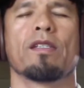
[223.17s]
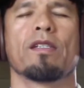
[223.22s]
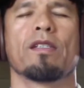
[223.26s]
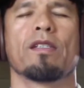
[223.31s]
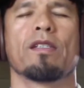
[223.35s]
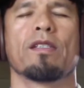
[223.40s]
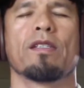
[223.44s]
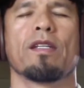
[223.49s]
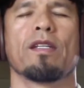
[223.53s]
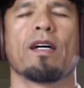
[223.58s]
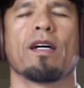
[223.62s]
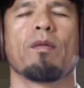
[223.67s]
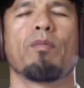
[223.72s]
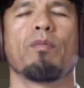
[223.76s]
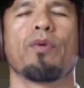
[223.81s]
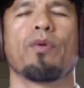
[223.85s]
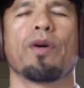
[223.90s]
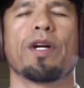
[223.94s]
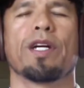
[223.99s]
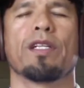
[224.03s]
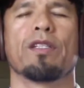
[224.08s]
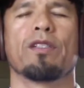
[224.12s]
It's not a
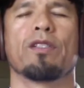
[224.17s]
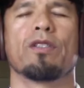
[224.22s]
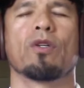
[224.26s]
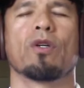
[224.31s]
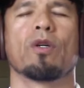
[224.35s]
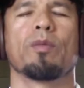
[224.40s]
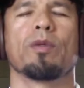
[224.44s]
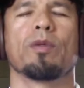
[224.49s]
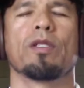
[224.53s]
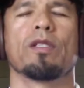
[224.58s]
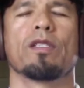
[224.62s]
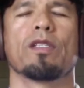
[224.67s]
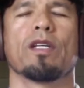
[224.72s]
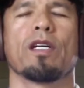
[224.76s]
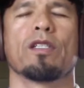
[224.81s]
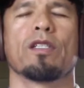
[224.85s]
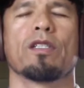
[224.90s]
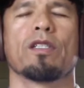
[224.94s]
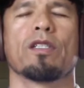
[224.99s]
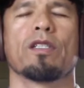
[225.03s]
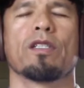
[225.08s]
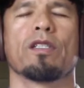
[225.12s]
brainstorming
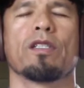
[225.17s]
session.